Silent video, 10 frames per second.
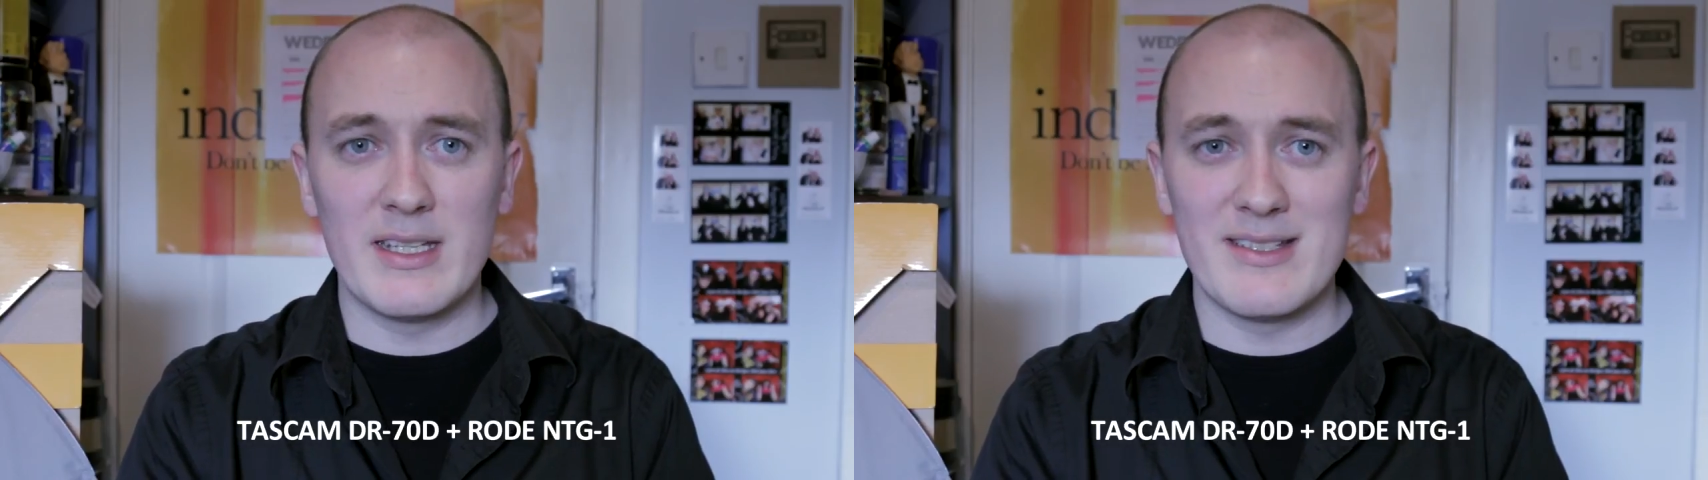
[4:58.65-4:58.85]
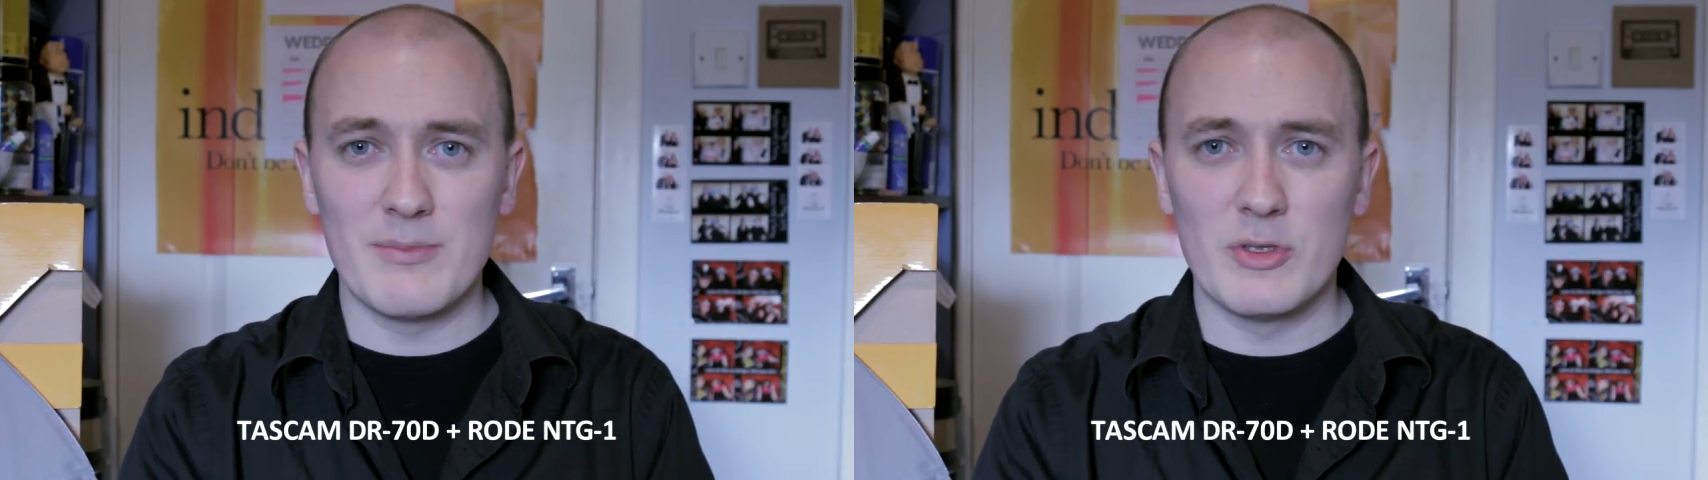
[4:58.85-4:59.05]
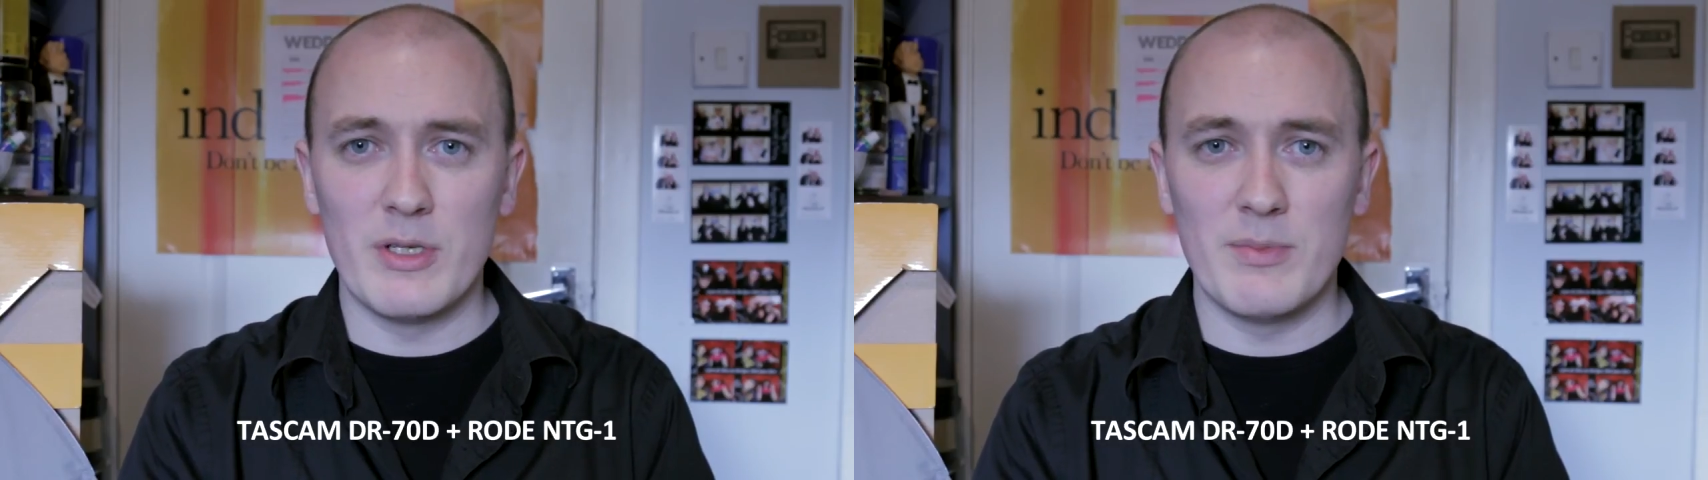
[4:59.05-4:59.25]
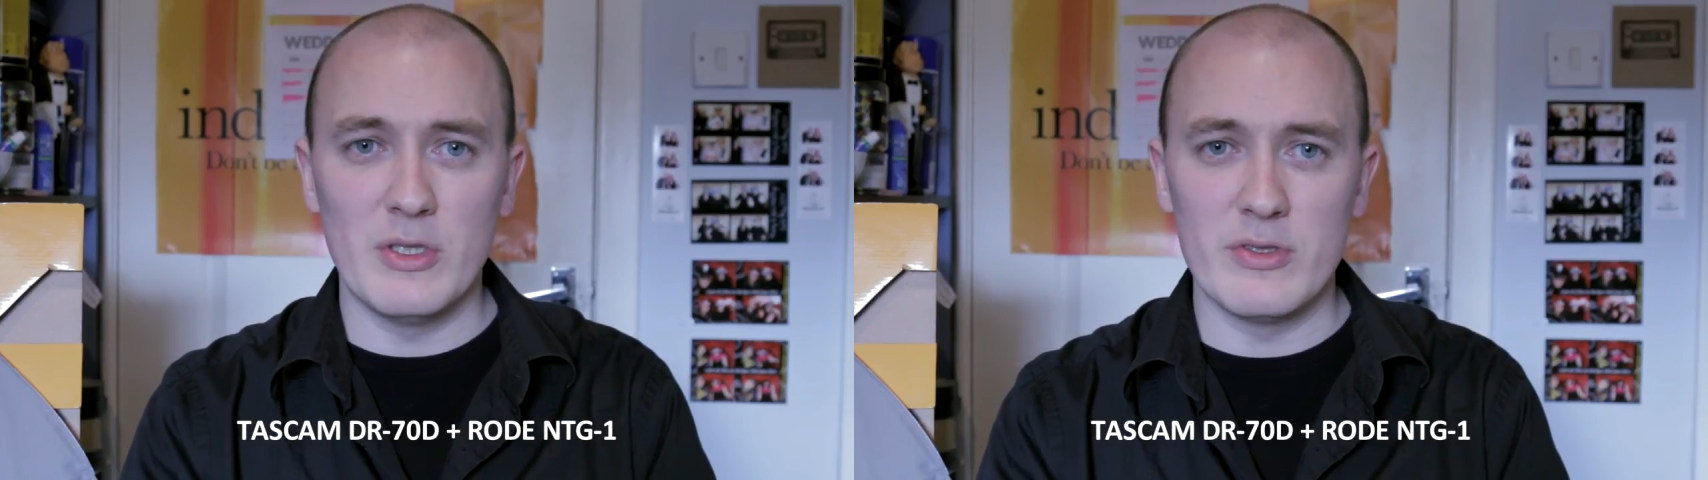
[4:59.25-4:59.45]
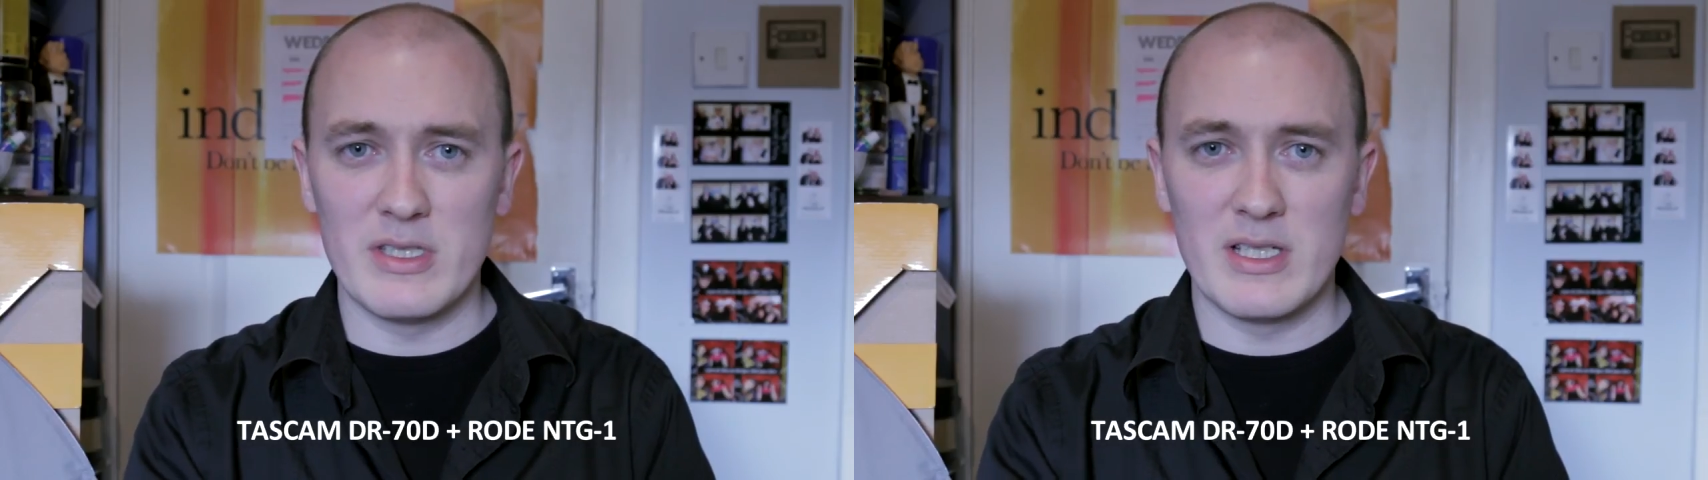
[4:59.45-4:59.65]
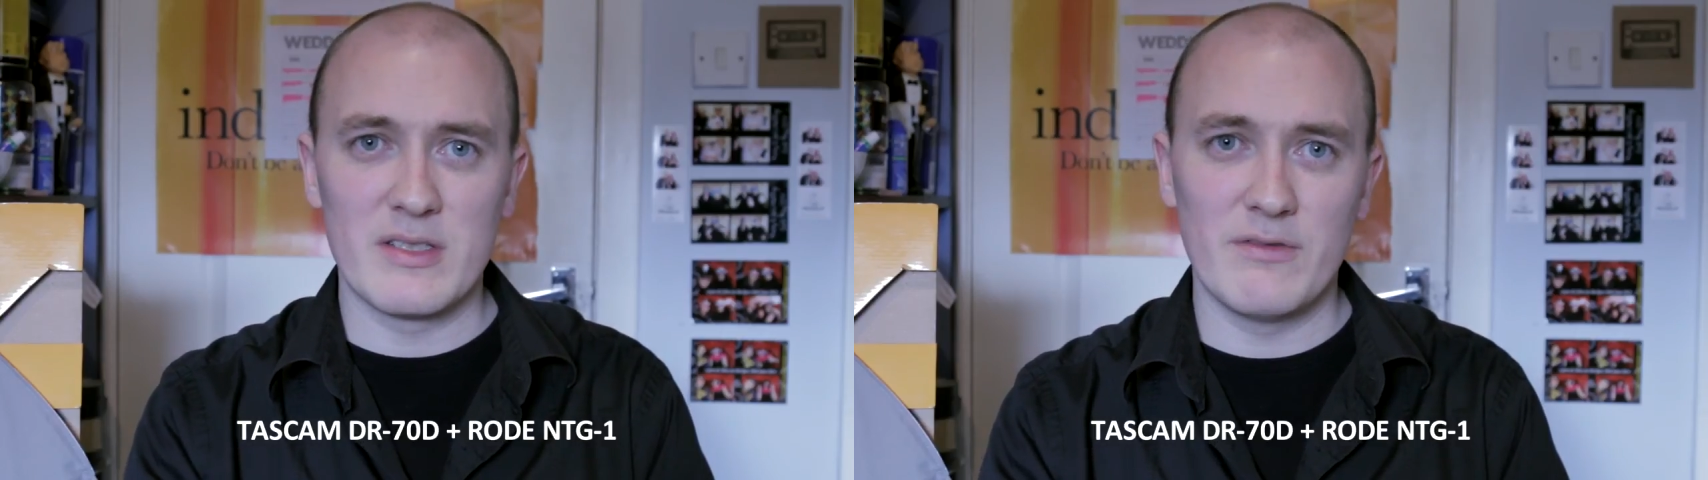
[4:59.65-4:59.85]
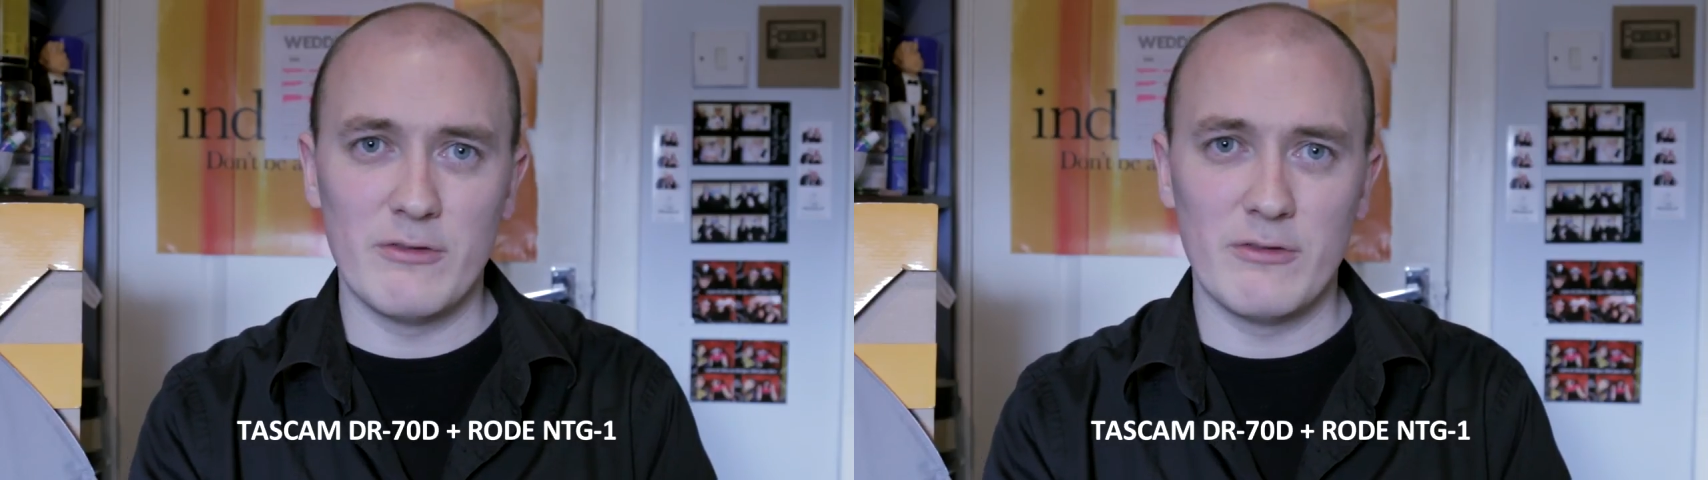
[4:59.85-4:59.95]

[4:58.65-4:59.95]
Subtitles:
because I'm going to be using this